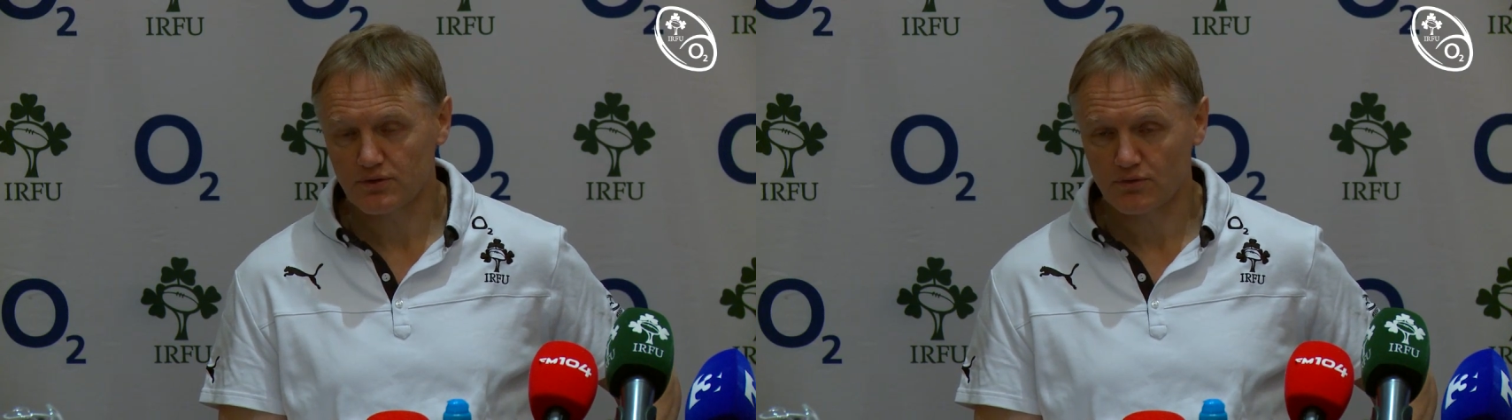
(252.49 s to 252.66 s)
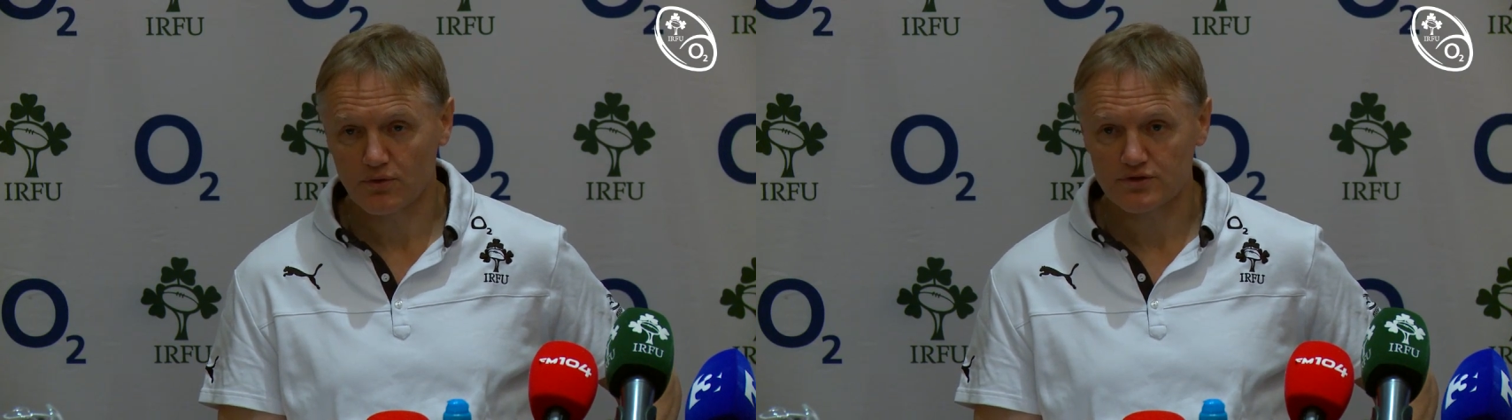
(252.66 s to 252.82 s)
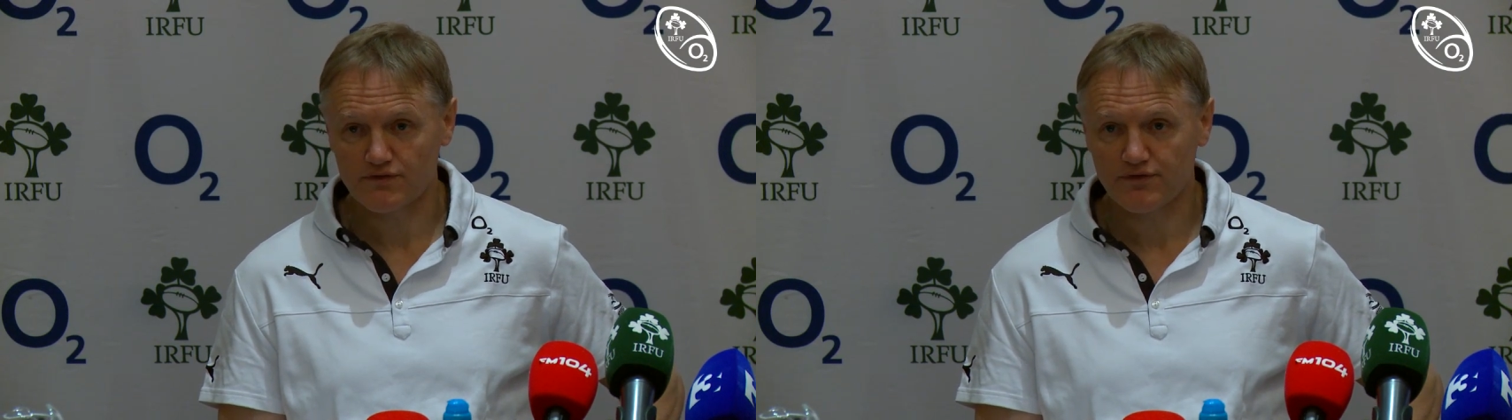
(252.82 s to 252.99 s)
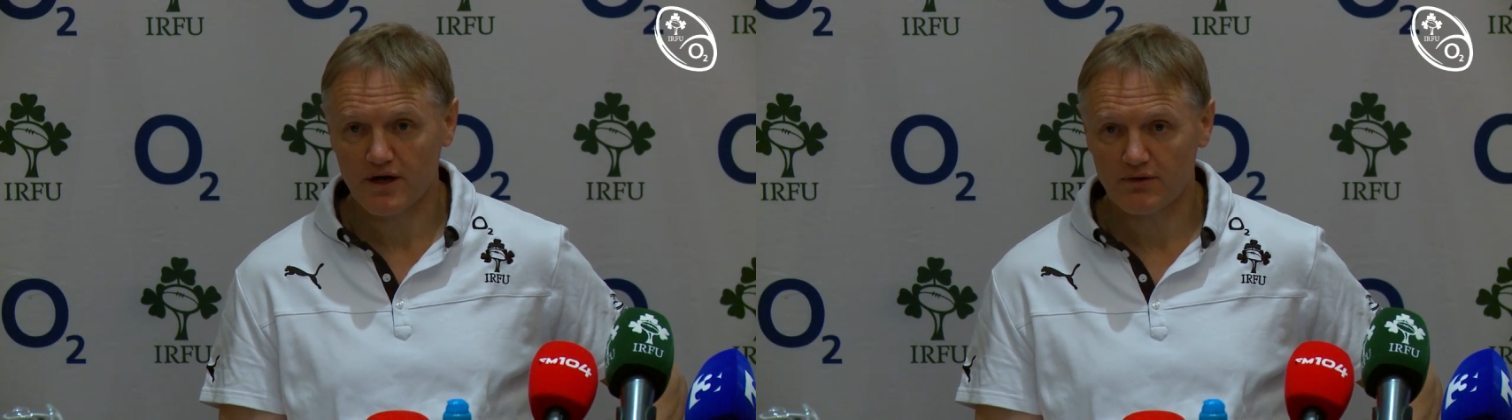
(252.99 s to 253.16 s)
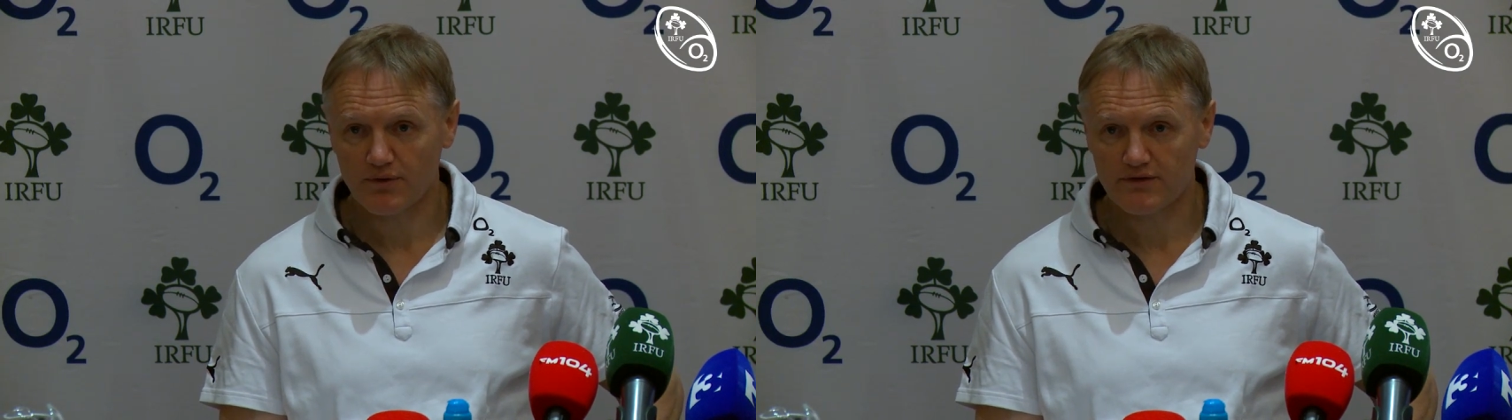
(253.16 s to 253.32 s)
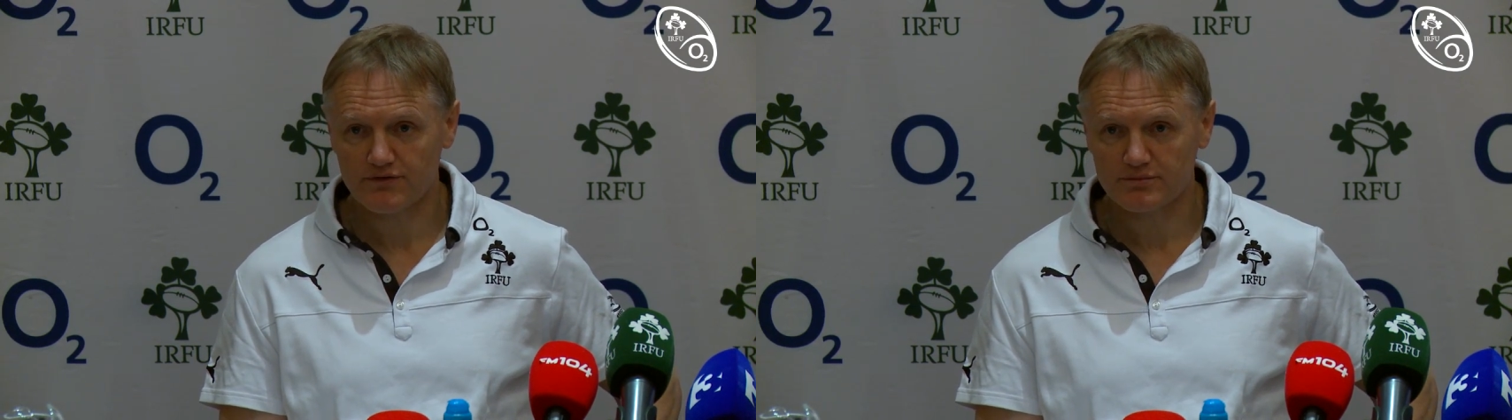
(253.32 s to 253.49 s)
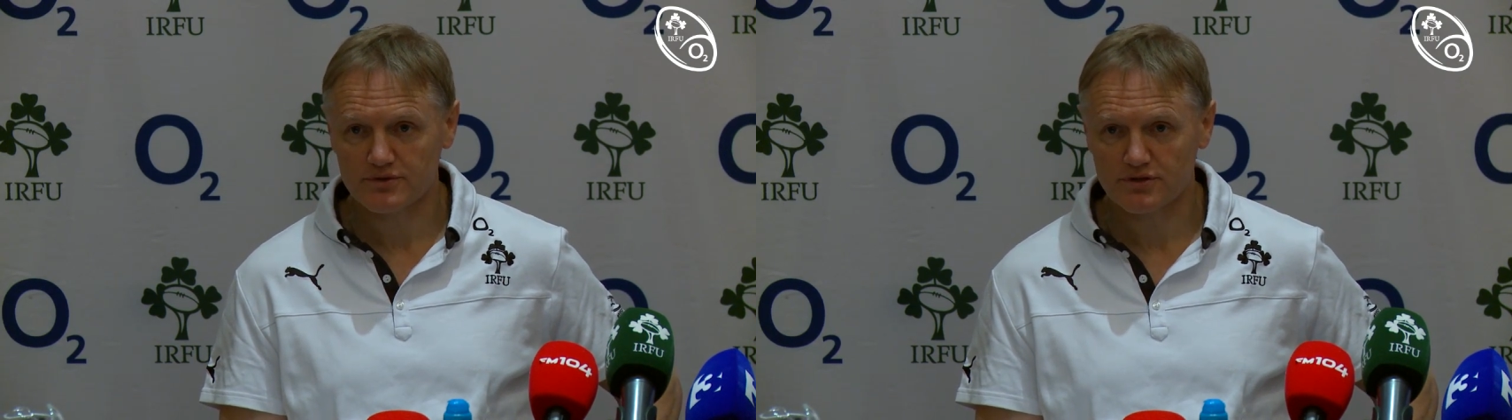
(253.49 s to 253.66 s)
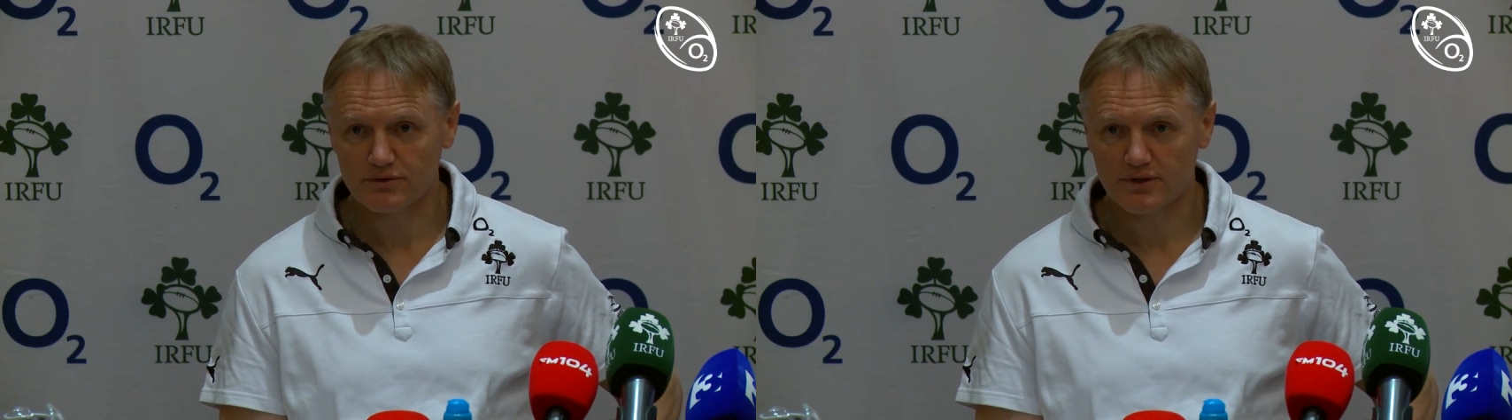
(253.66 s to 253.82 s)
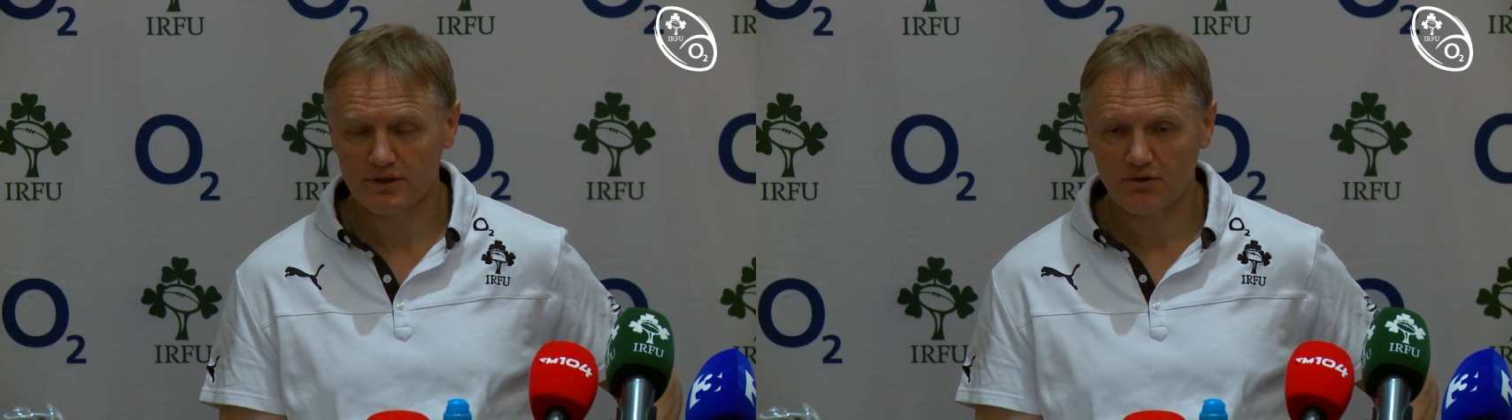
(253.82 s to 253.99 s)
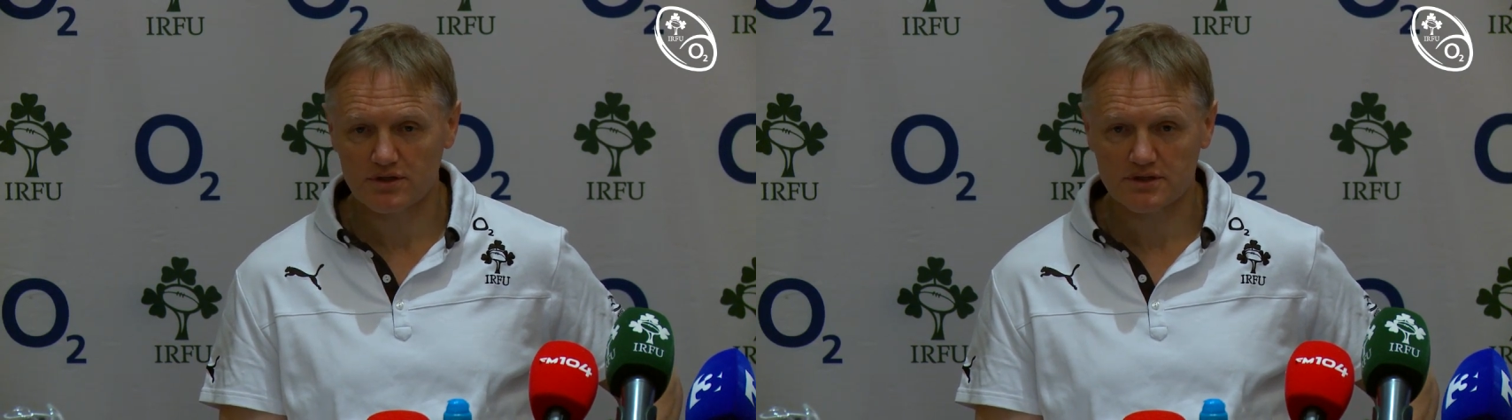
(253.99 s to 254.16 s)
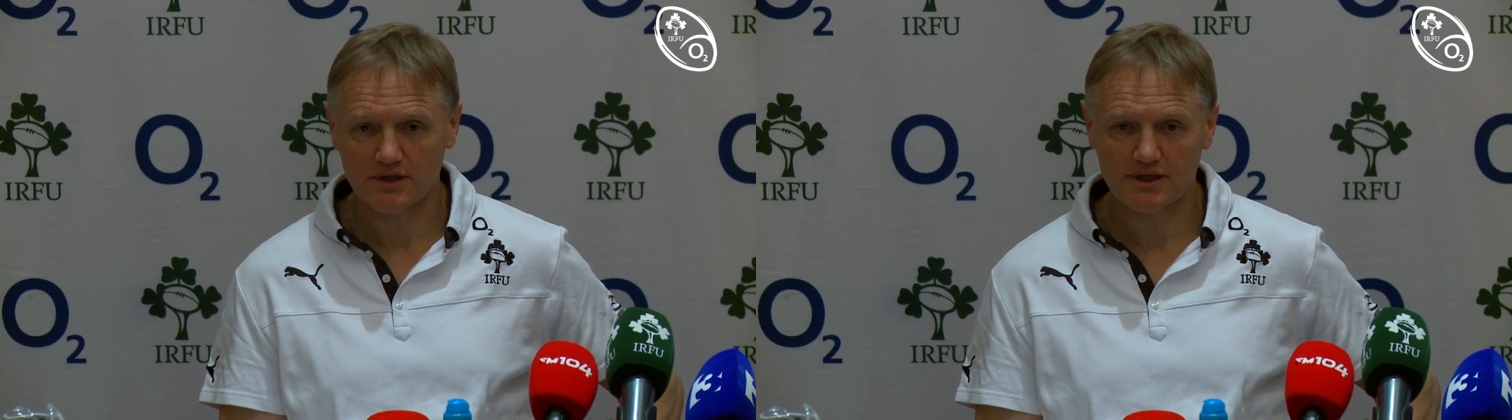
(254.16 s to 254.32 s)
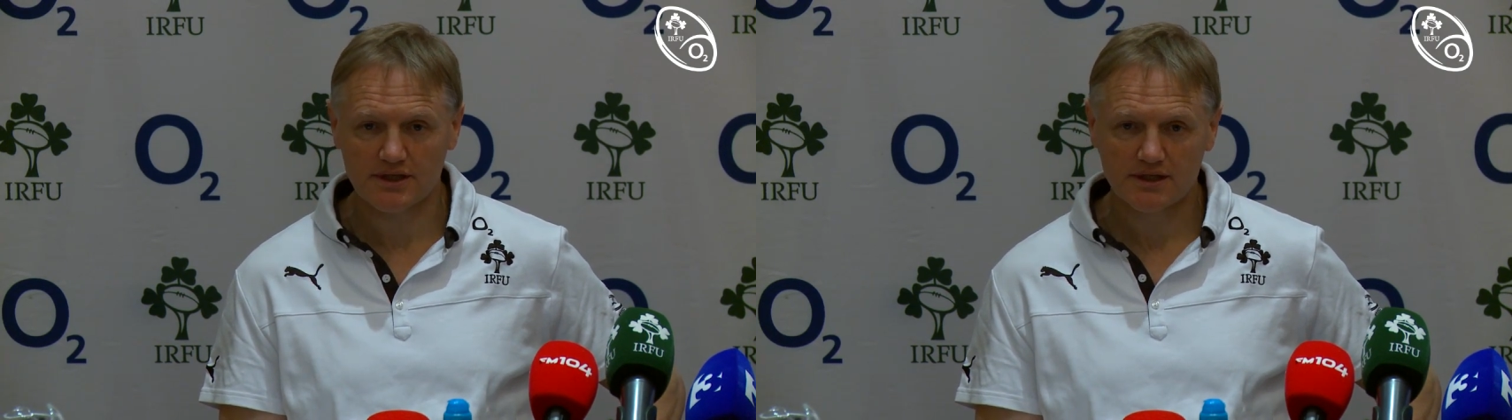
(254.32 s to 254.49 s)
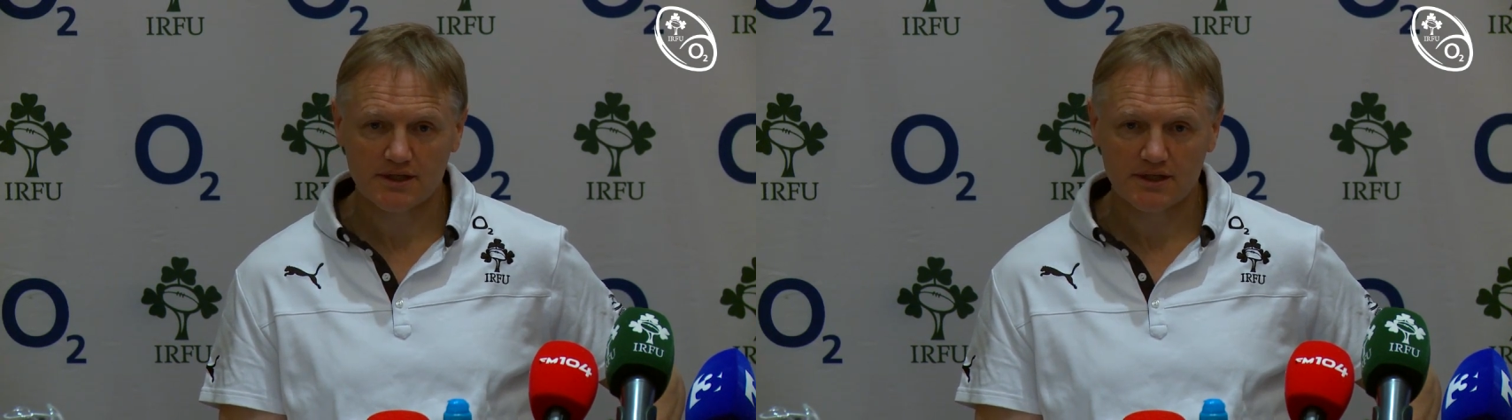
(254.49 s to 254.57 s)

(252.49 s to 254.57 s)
wasn't far away from tour. Guys like